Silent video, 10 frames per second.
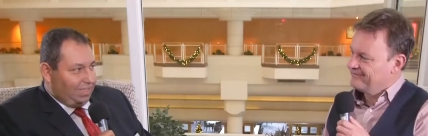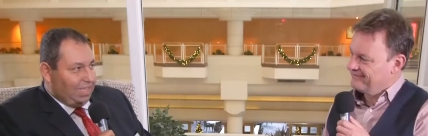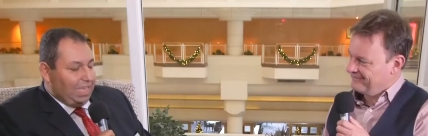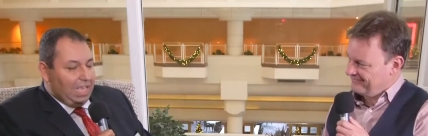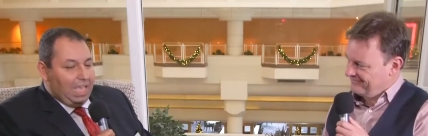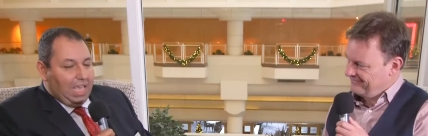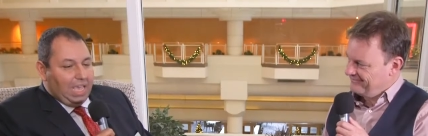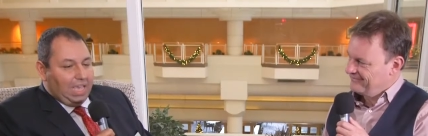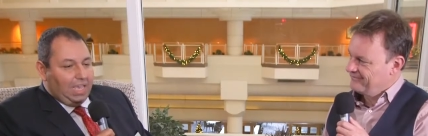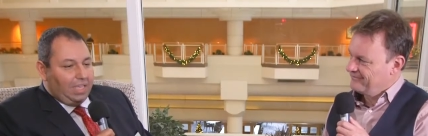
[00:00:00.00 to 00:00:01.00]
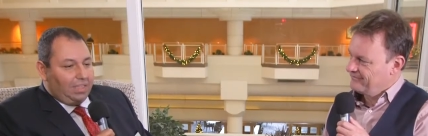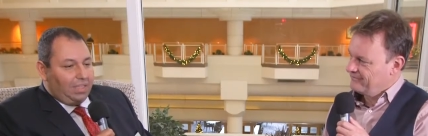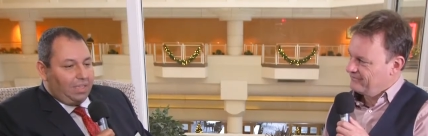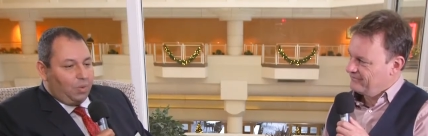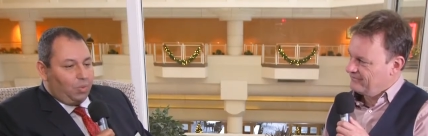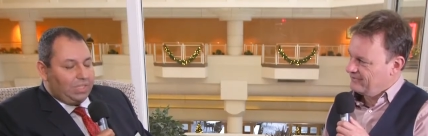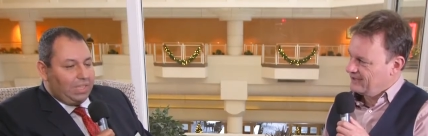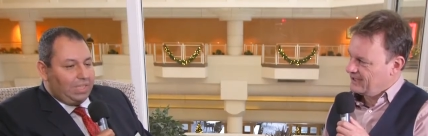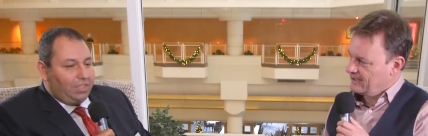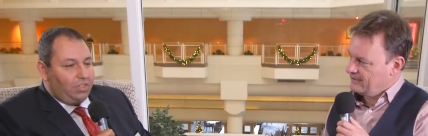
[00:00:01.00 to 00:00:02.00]
Speaker 1: Mm -hmm. And uh,
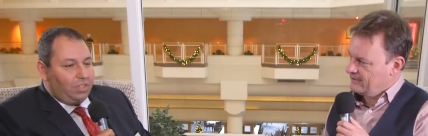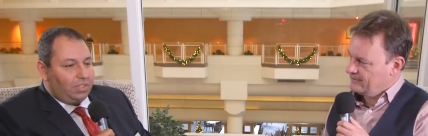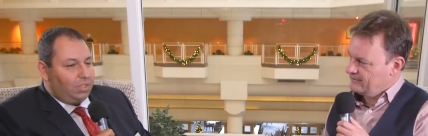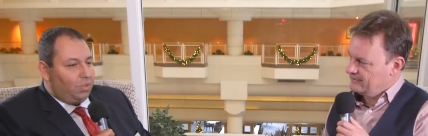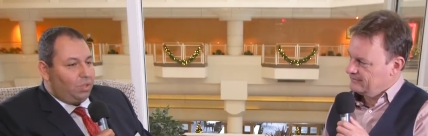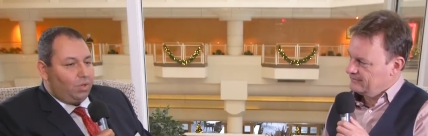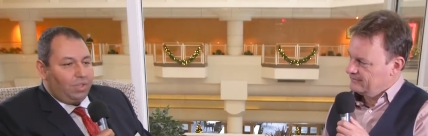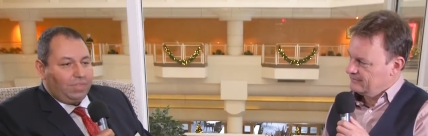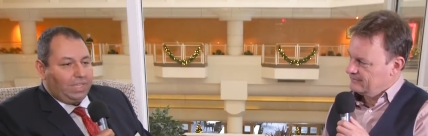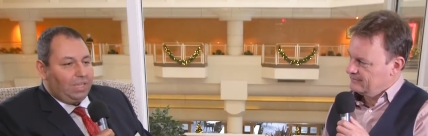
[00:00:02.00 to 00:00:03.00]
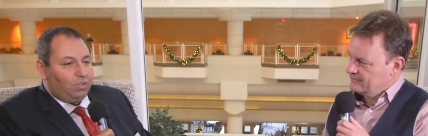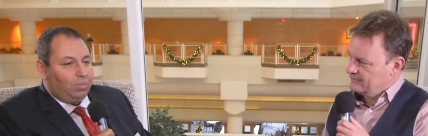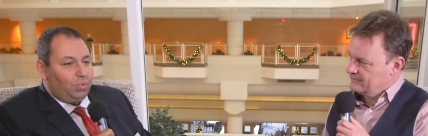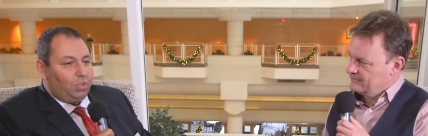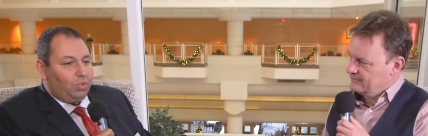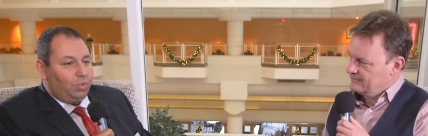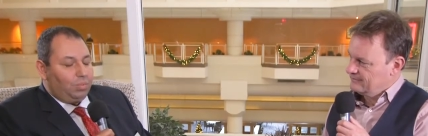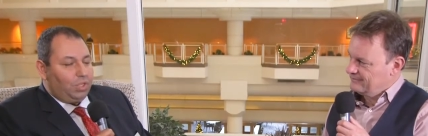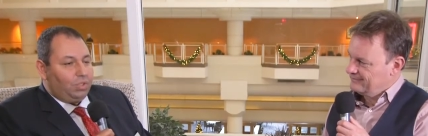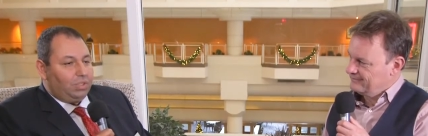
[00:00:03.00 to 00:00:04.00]
within the 10 years, I don't know if the cloud computing
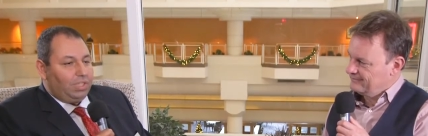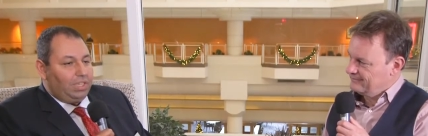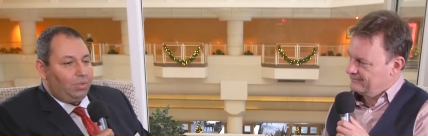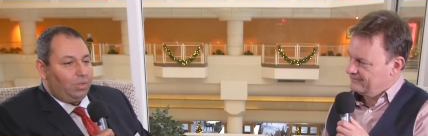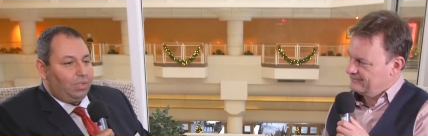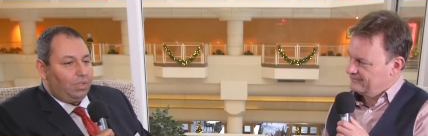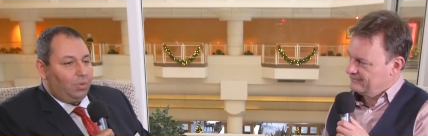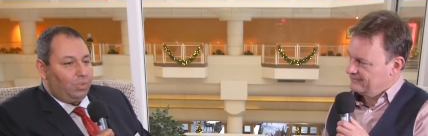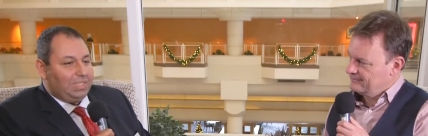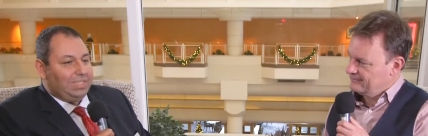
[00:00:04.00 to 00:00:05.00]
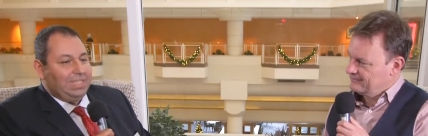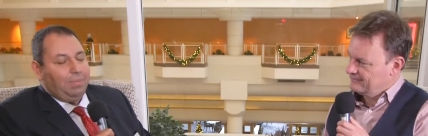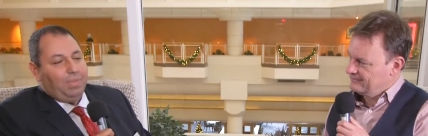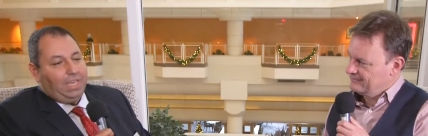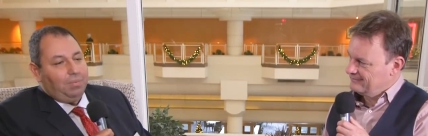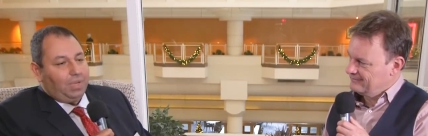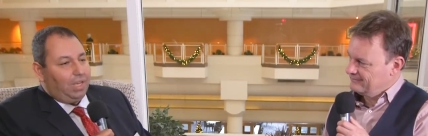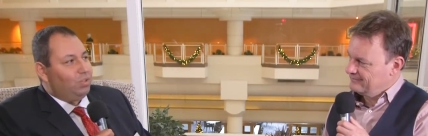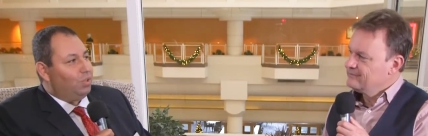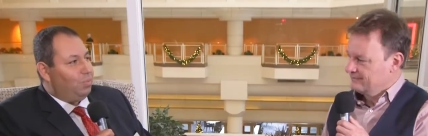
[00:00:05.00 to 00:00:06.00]
will be continue with the same name,
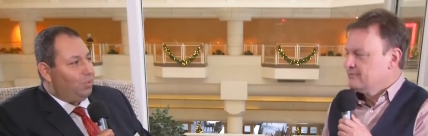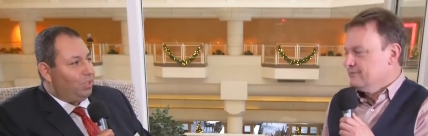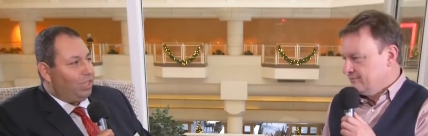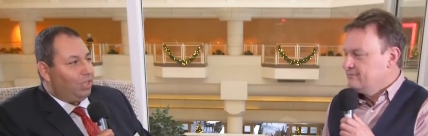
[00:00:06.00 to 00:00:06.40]
cloud computing,